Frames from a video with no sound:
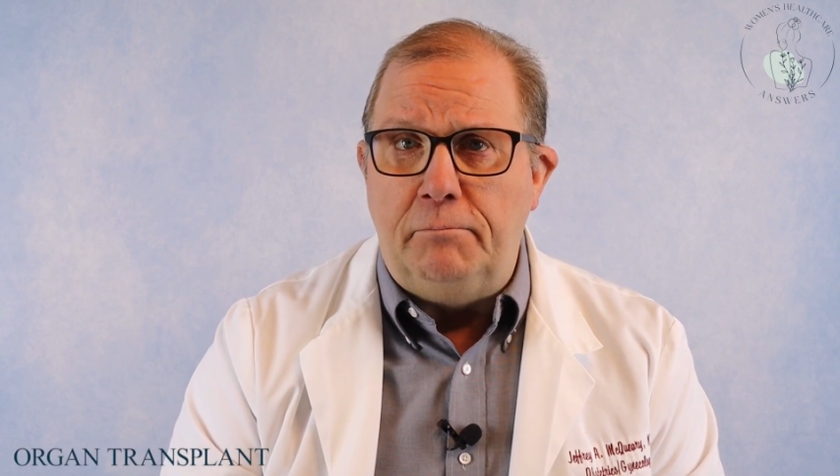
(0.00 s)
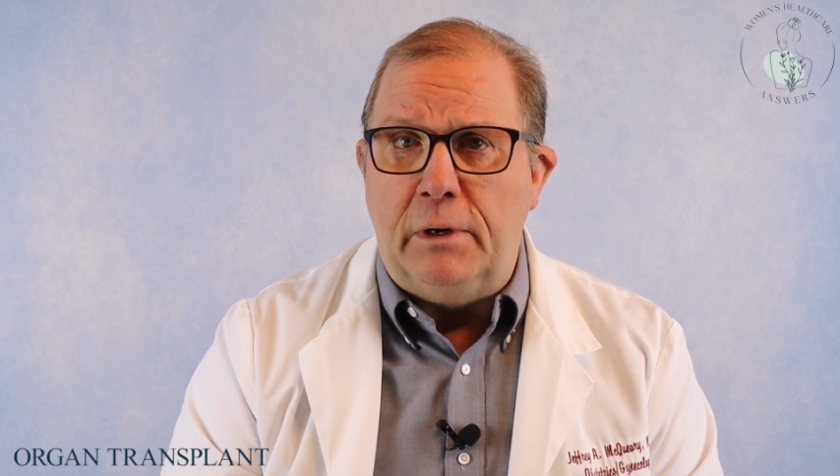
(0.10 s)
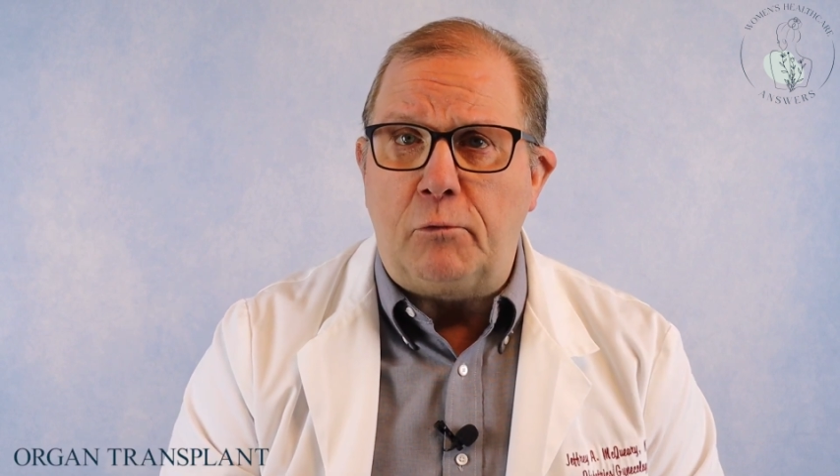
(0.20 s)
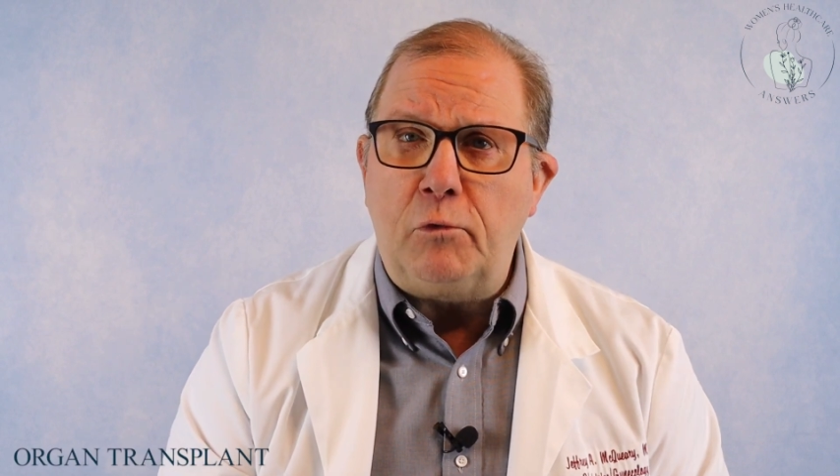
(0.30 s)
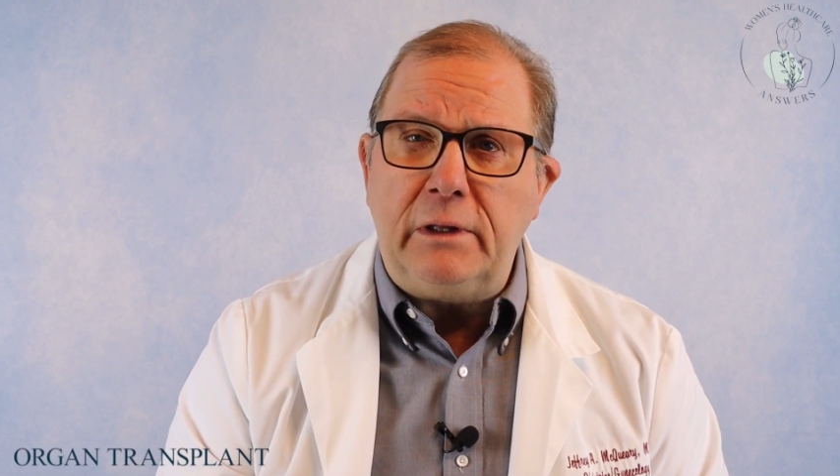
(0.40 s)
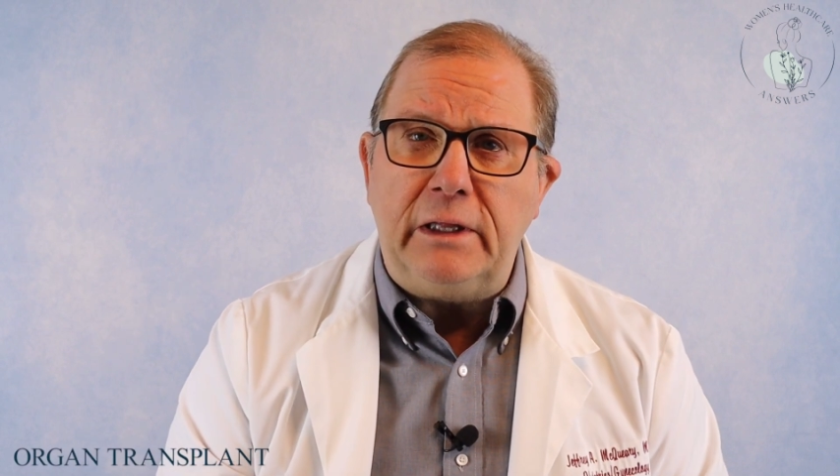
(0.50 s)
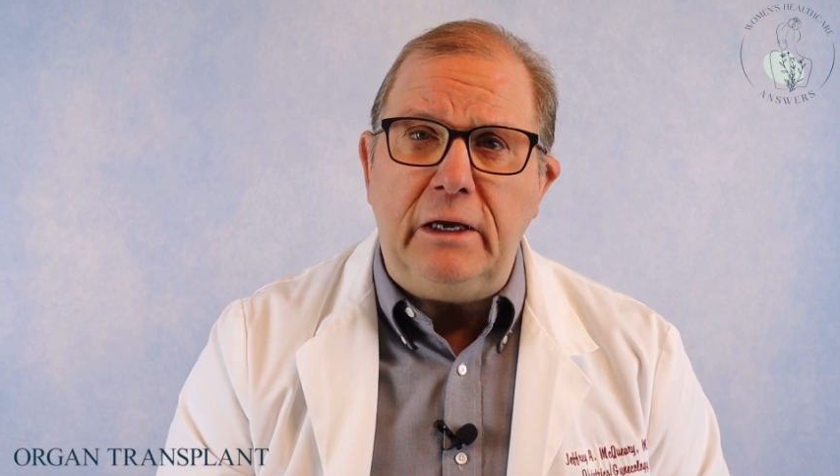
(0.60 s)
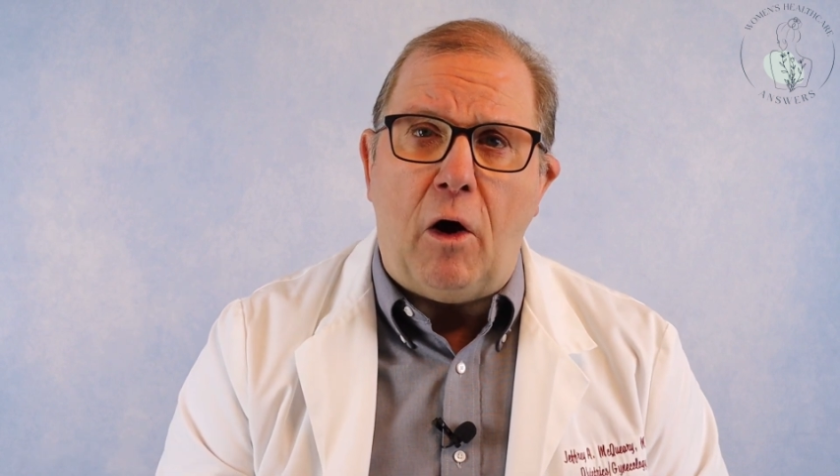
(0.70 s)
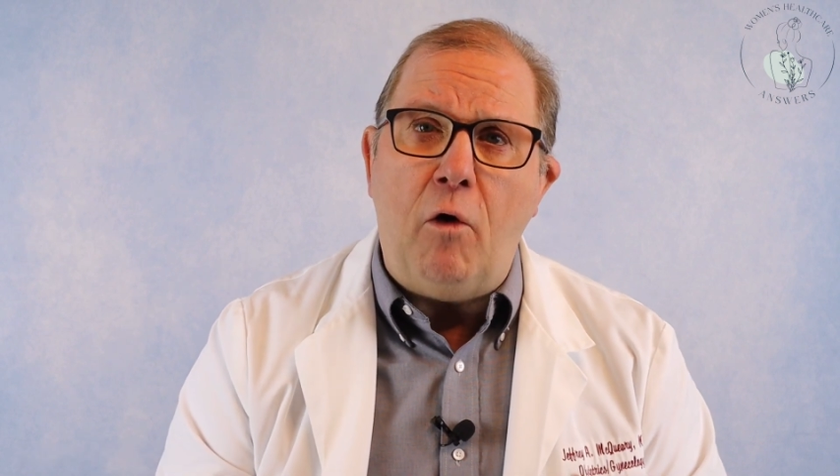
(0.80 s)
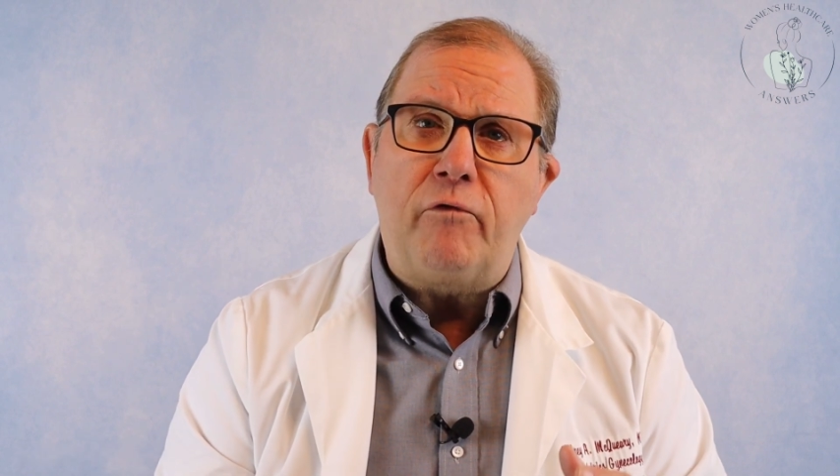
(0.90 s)
But
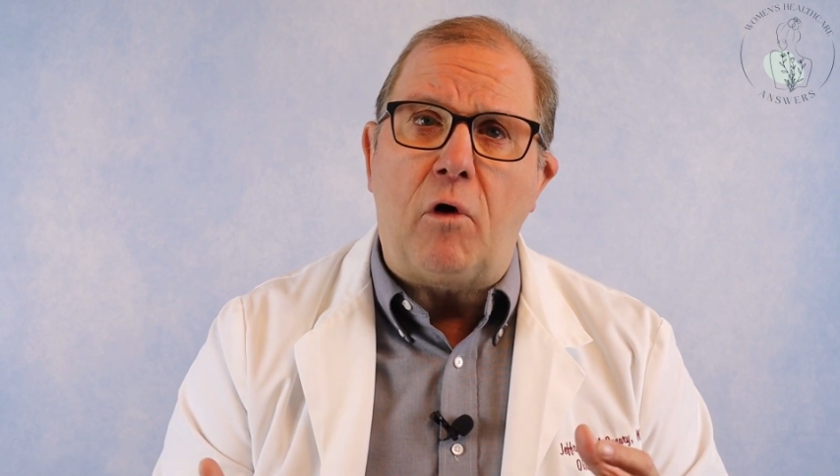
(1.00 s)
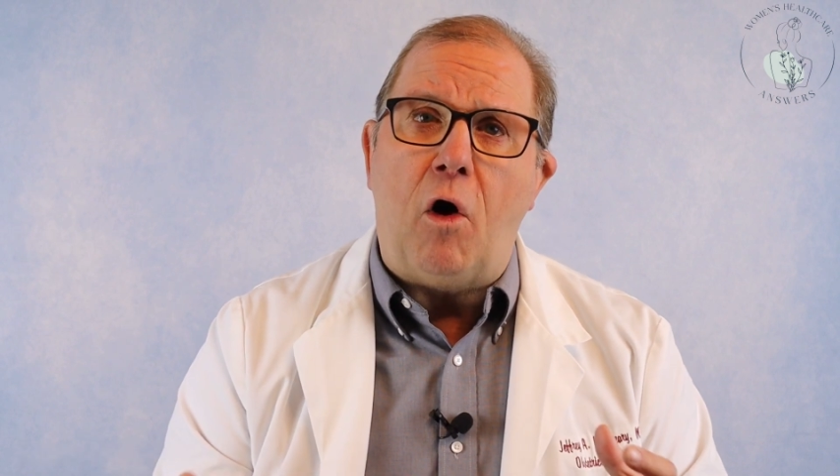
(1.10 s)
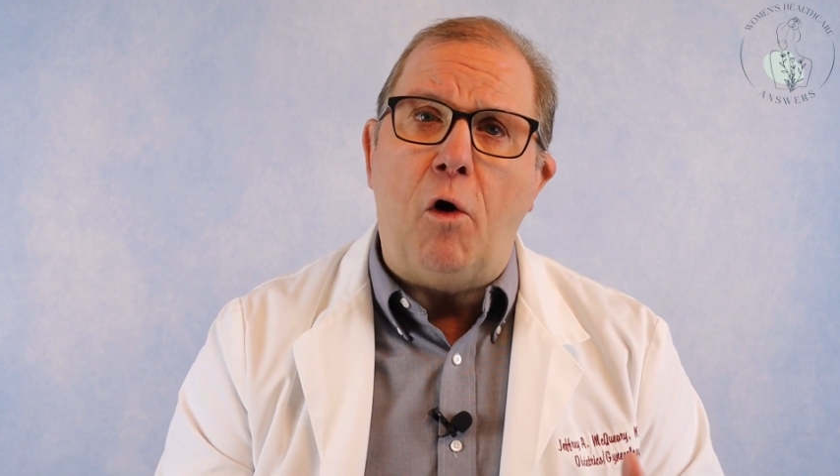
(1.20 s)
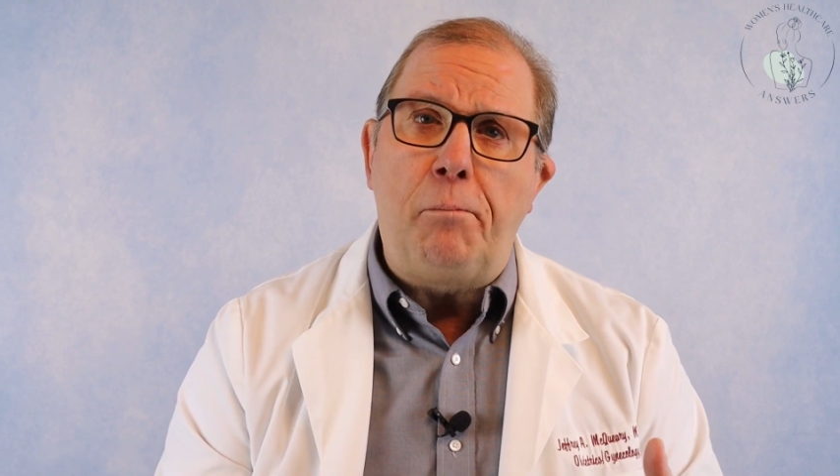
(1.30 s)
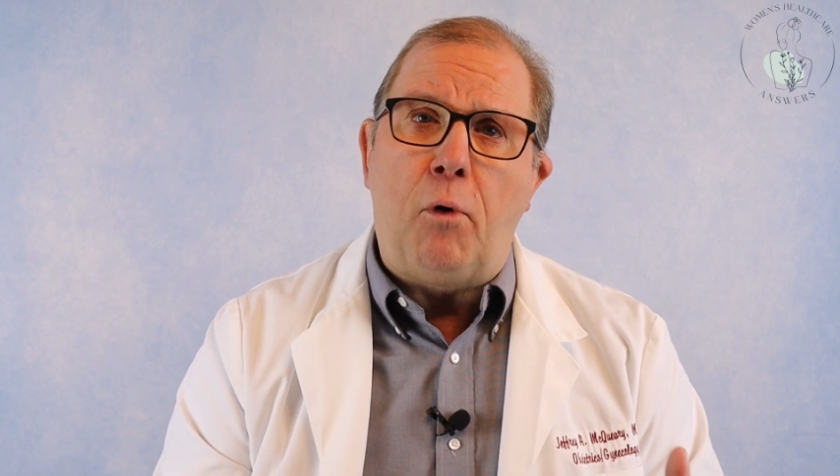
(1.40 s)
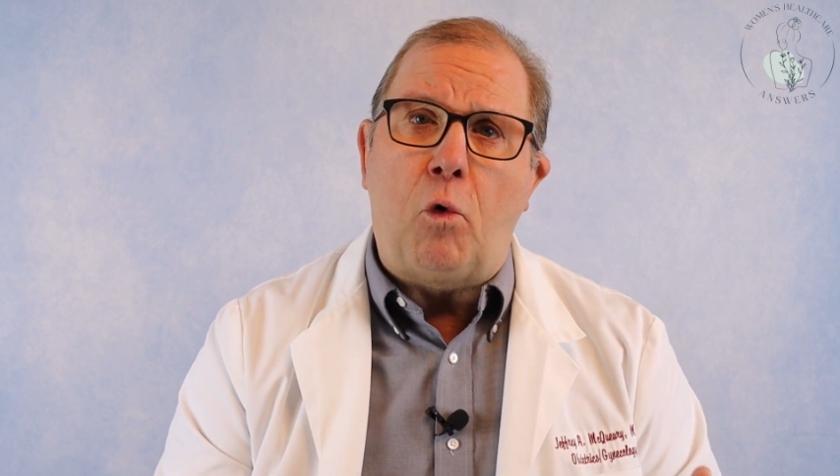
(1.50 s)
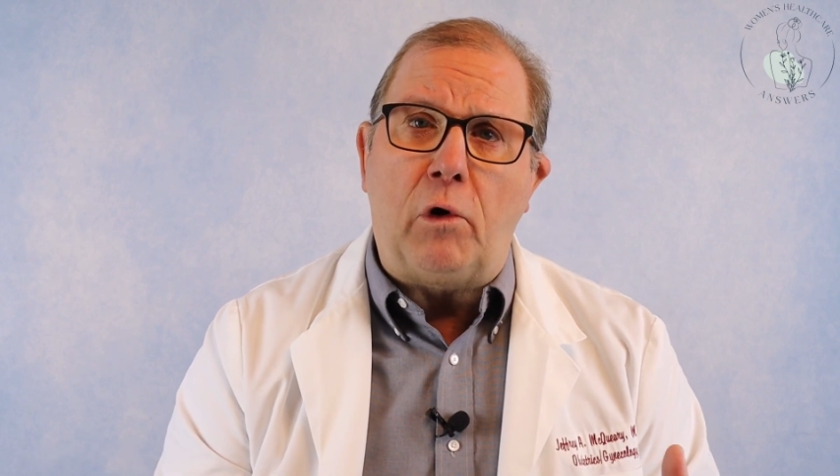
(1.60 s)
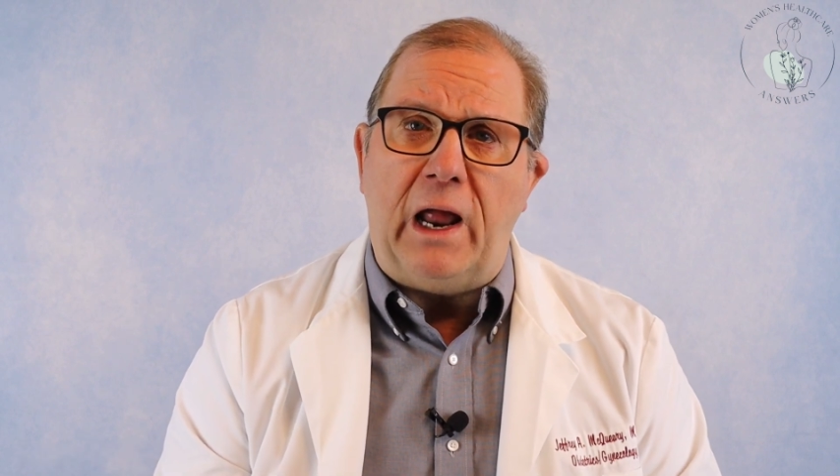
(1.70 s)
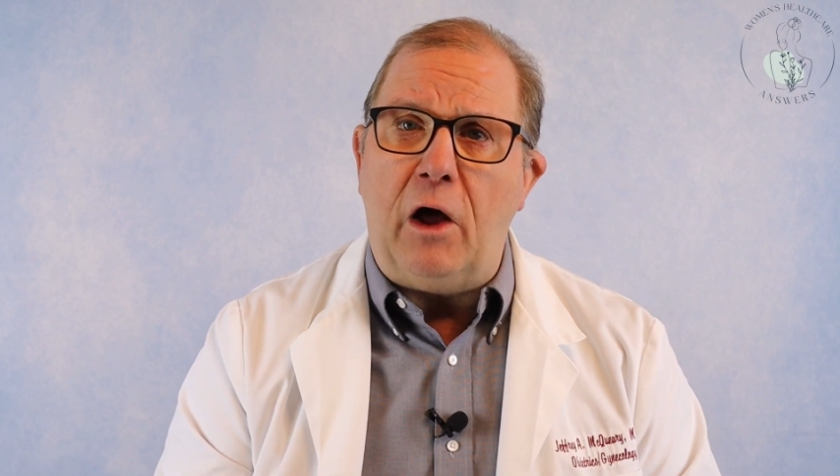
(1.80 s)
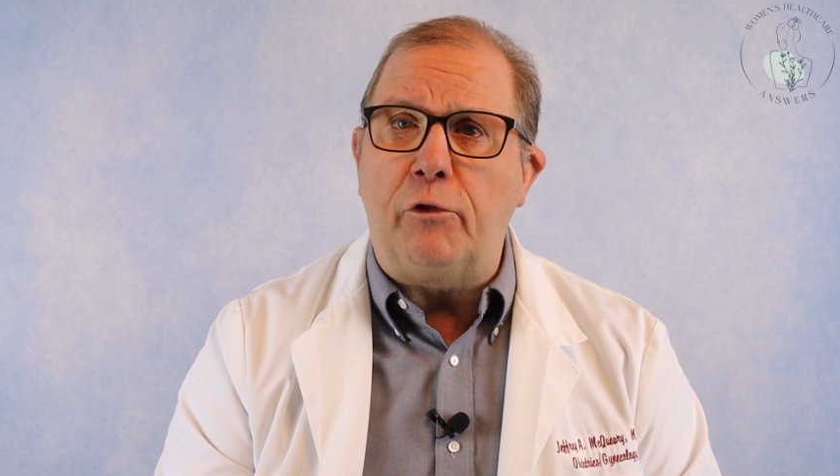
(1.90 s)
really, overall
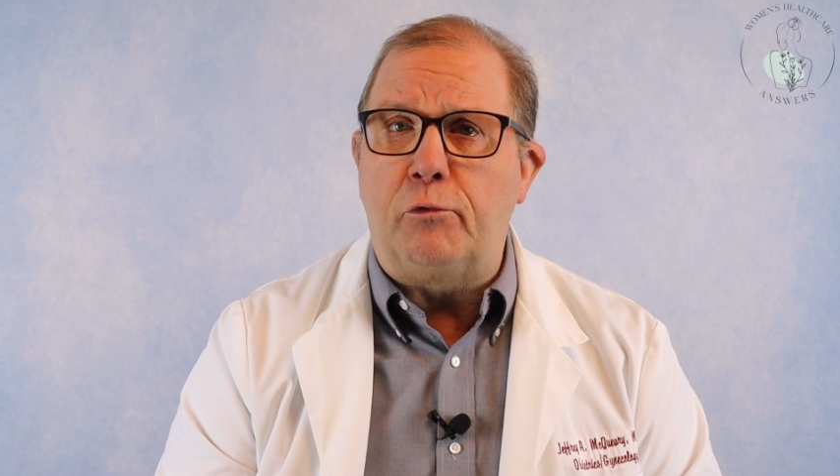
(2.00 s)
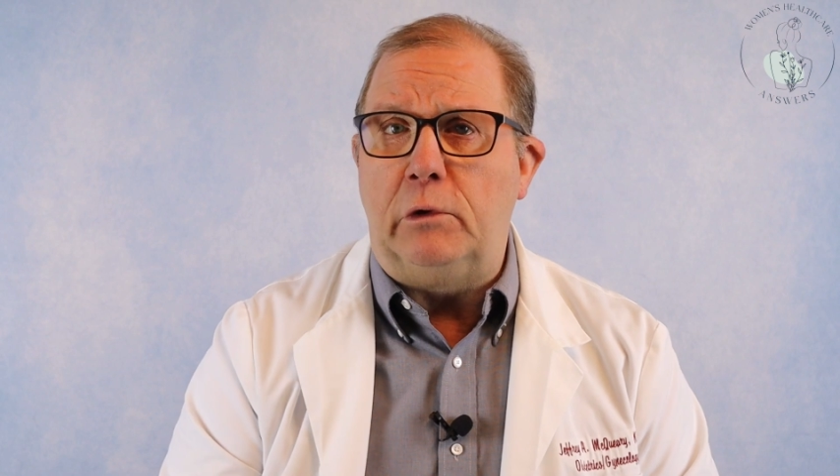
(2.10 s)
poor health